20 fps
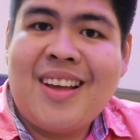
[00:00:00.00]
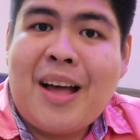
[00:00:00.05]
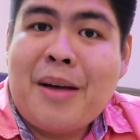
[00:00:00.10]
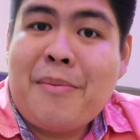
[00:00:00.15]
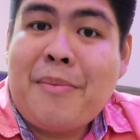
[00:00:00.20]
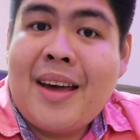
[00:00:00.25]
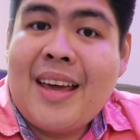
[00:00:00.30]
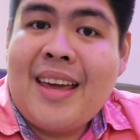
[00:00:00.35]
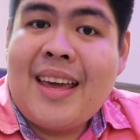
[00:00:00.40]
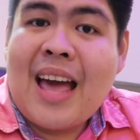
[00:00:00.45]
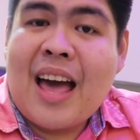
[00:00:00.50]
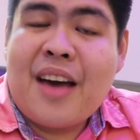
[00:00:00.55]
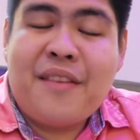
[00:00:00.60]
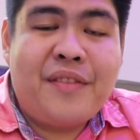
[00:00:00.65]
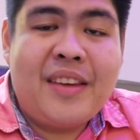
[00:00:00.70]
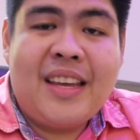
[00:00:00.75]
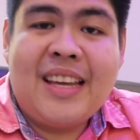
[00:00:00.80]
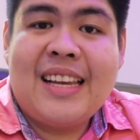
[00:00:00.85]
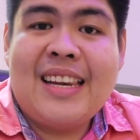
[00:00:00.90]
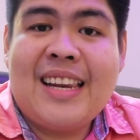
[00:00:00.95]
am I
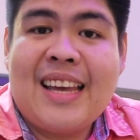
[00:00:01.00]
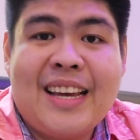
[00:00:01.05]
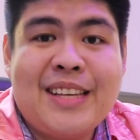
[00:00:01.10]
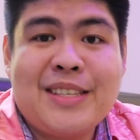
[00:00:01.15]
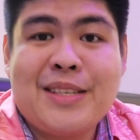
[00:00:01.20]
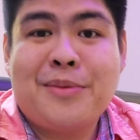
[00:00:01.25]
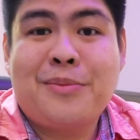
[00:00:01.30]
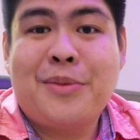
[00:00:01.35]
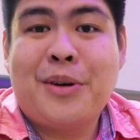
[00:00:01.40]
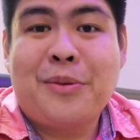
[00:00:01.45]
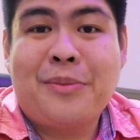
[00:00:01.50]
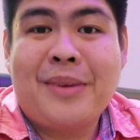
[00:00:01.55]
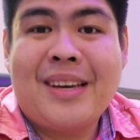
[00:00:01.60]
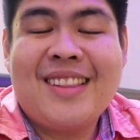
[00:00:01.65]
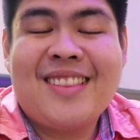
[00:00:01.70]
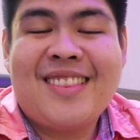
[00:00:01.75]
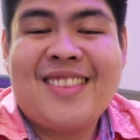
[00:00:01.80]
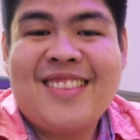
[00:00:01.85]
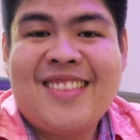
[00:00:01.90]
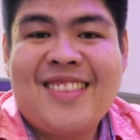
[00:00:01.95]
having a Liza
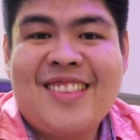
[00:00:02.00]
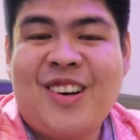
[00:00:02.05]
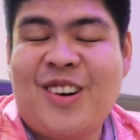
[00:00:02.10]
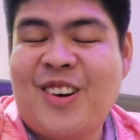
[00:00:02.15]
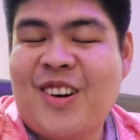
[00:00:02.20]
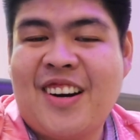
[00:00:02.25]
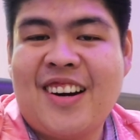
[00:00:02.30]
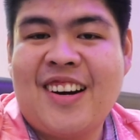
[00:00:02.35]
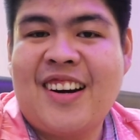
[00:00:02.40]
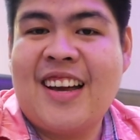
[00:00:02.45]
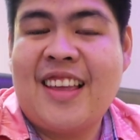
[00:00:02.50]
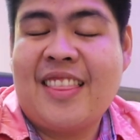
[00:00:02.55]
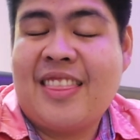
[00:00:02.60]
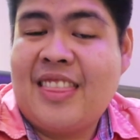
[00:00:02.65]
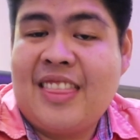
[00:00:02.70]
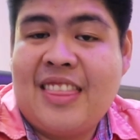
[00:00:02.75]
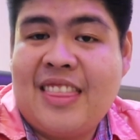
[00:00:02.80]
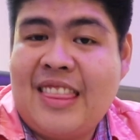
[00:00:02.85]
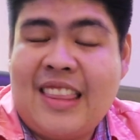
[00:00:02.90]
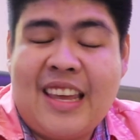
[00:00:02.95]
moment or a
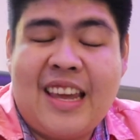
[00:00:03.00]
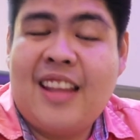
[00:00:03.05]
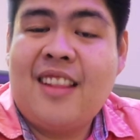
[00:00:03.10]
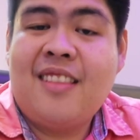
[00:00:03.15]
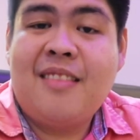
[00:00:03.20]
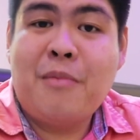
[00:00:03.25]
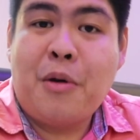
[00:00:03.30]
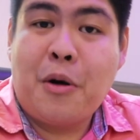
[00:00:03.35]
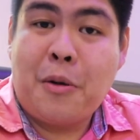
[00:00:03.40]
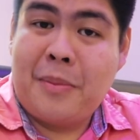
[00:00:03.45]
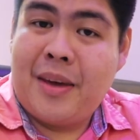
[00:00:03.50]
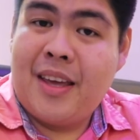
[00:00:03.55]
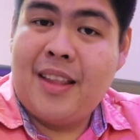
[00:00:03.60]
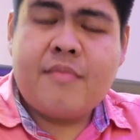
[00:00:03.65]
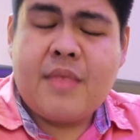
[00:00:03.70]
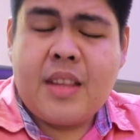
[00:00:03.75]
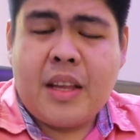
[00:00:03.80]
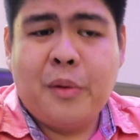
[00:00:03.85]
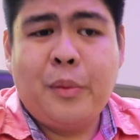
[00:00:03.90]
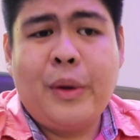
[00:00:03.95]
Tin moment?
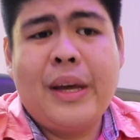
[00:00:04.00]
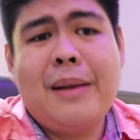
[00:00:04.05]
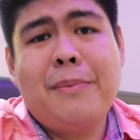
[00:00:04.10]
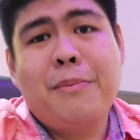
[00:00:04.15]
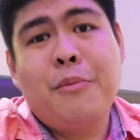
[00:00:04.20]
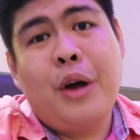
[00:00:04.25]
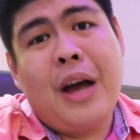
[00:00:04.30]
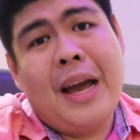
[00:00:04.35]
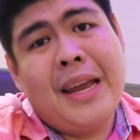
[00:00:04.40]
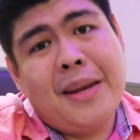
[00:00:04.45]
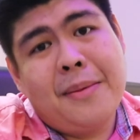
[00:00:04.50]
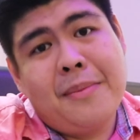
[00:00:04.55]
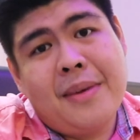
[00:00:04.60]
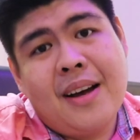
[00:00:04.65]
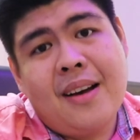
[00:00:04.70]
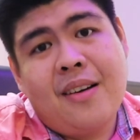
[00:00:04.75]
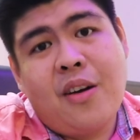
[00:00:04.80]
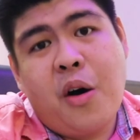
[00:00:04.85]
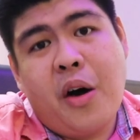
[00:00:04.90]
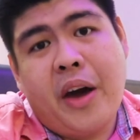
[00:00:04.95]
Well, mukha
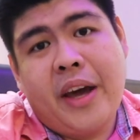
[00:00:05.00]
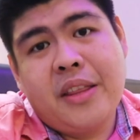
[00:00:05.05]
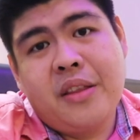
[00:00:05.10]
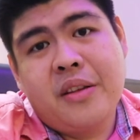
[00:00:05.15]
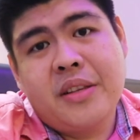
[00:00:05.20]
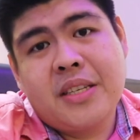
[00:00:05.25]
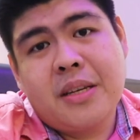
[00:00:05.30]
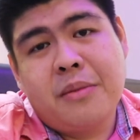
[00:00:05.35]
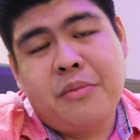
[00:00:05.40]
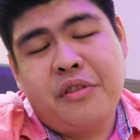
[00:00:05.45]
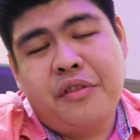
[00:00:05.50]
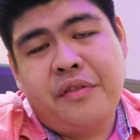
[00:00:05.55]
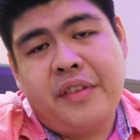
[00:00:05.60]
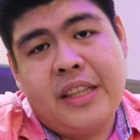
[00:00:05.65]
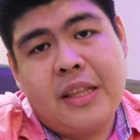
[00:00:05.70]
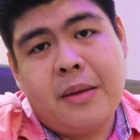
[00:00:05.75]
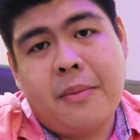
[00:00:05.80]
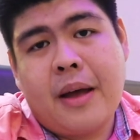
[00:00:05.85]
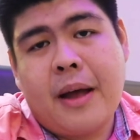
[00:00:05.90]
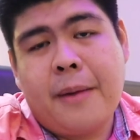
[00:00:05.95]
namang okay dun sa
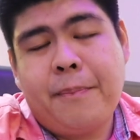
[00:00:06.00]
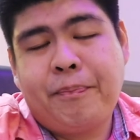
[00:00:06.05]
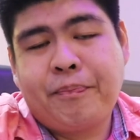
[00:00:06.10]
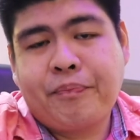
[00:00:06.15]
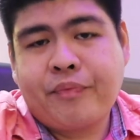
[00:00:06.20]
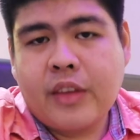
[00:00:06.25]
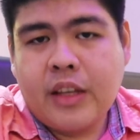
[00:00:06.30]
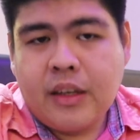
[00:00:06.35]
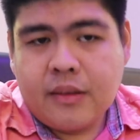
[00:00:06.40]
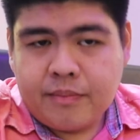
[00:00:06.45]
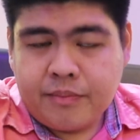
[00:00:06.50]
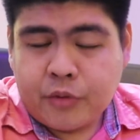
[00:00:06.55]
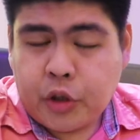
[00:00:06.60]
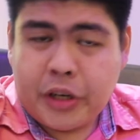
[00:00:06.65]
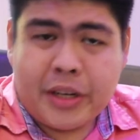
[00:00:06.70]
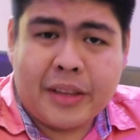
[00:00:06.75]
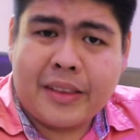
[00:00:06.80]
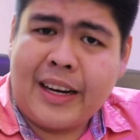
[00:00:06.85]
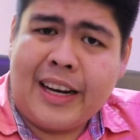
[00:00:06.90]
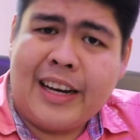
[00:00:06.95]
movie, diba?
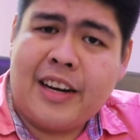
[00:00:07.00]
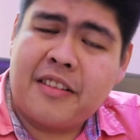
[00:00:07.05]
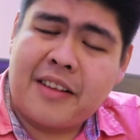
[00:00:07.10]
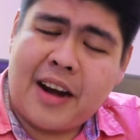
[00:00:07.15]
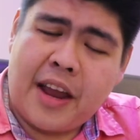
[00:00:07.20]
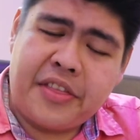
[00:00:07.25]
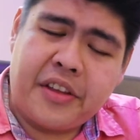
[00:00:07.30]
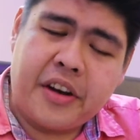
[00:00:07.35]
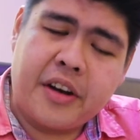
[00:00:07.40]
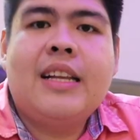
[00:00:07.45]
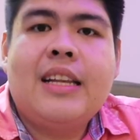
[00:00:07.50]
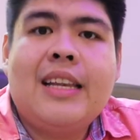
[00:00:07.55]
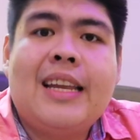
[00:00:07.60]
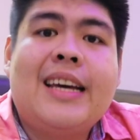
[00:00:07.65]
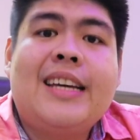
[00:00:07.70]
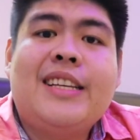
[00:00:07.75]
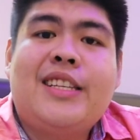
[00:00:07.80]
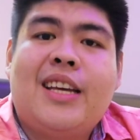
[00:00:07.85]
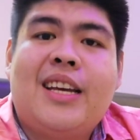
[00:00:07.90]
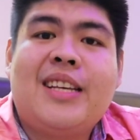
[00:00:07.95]
Or the trailer rather.
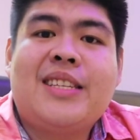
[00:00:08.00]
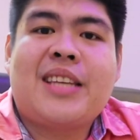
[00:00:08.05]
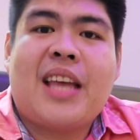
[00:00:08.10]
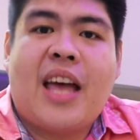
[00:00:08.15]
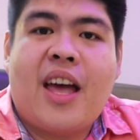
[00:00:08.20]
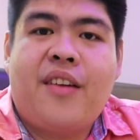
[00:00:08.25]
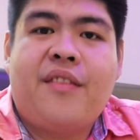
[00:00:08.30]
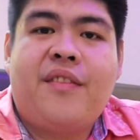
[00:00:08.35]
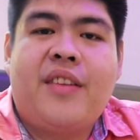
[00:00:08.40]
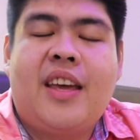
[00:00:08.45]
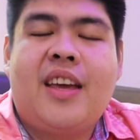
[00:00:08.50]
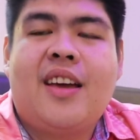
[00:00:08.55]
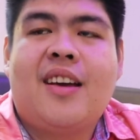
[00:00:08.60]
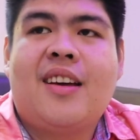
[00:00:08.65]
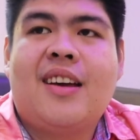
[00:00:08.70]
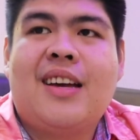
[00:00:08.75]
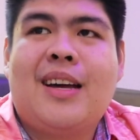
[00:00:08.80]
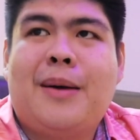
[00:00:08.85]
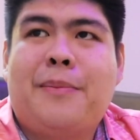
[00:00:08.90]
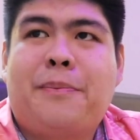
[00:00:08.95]
Liza is having
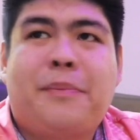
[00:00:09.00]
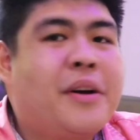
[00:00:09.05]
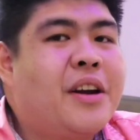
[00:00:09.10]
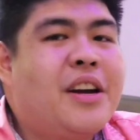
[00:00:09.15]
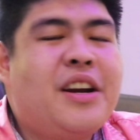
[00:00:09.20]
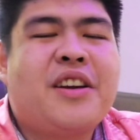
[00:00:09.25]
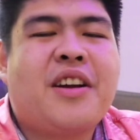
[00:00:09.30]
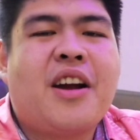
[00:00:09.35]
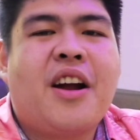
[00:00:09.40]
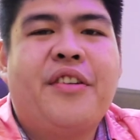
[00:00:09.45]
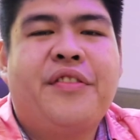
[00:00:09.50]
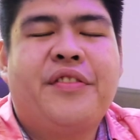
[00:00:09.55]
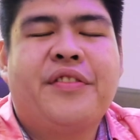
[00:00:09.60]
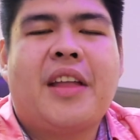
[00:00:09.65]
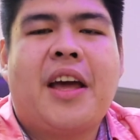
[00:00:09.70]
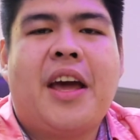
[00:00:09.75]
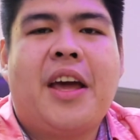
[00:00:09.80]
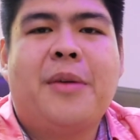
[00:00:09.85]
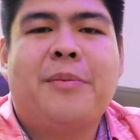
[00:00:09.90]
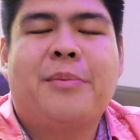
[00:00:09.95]
a pretty rough
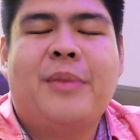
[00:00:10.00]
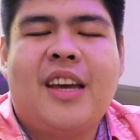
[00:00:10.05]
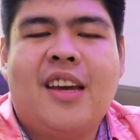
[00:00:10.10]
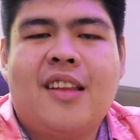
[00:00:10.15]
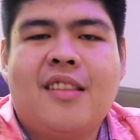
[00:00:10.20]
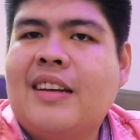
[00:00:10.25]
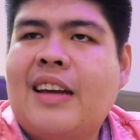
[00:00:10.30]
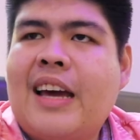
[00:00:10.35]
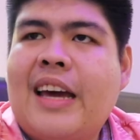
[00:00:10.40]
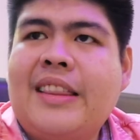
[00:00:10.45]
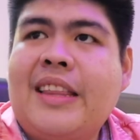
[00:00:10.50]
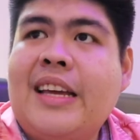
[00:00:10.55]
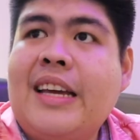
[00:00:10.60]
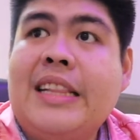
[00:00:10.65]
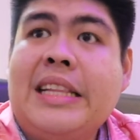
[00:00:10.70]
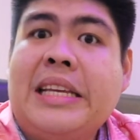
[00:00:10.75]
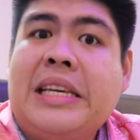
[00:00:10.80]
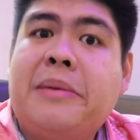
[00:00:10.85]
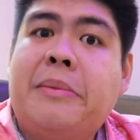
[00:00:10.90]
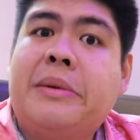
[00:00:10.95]
time. And I think
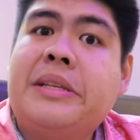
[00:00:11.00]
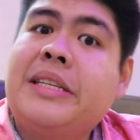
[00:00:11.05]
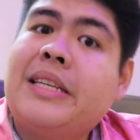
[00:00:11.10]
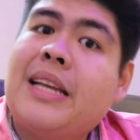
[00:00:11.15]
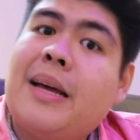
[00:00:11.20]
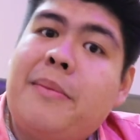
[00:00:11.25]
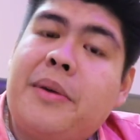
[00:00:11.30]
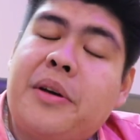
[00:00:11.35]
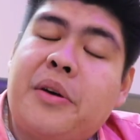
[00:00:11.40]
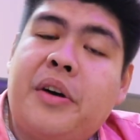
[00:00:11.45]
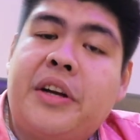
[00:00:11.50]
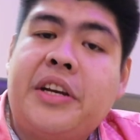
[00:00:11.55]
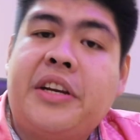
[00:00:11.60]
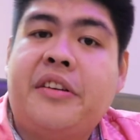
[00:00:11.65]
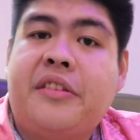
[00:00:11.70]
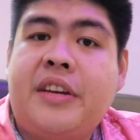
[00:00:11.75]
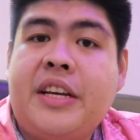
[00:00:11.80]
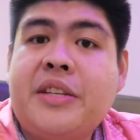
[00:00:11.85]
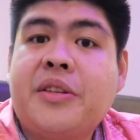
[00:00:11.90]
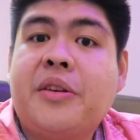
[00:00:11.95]
hindi naman sinabi ko ano
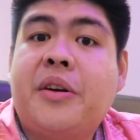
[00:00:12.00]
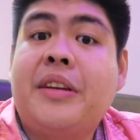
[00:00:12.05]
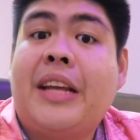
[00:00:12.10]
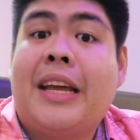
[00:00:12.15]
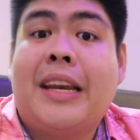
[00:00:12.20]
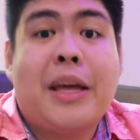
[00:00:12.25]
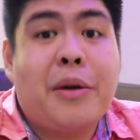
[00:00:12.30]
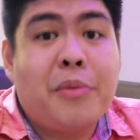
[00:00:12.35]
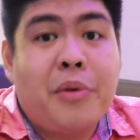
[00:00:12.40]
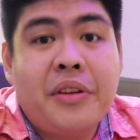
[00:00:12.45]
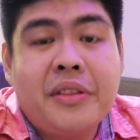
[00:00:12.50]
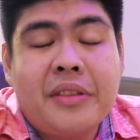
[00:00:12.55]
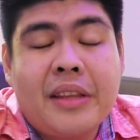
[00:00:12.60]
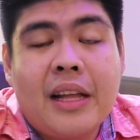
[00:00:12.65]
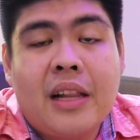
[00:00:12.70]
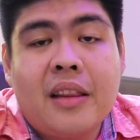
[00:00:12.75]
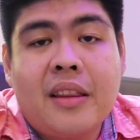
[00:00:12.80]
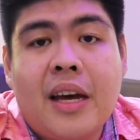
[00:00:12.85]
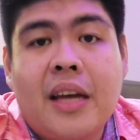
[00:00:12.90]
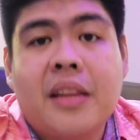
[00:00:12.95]
yung reason, and I won't
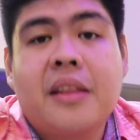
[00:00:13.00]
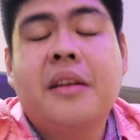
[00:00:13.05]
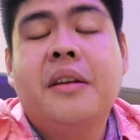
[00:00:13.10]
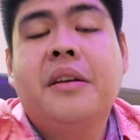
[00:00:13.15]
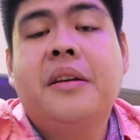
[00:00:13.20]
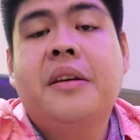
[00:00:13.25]
tell that.